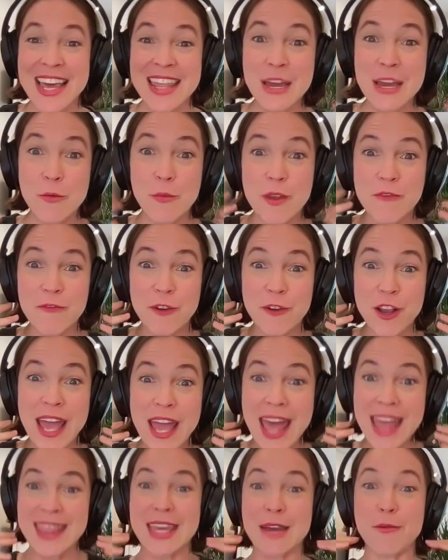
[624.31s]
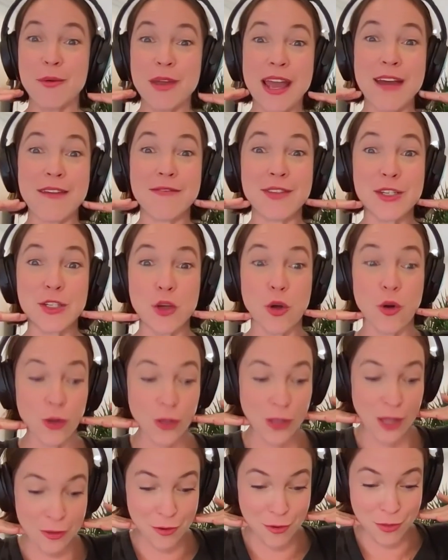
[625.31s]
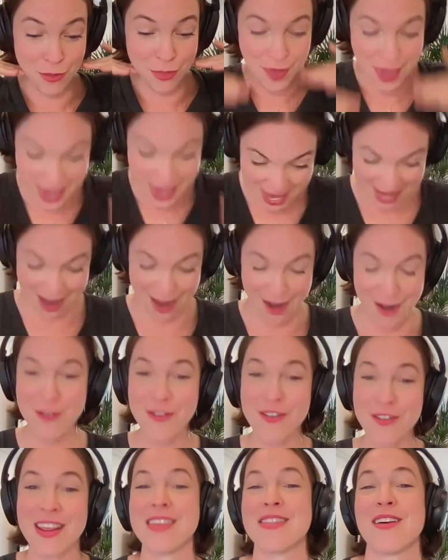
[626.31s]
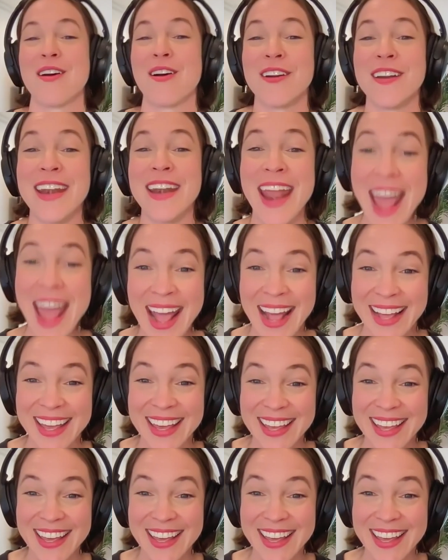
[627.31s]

that we forget that we have this whole other thing underneath our neck.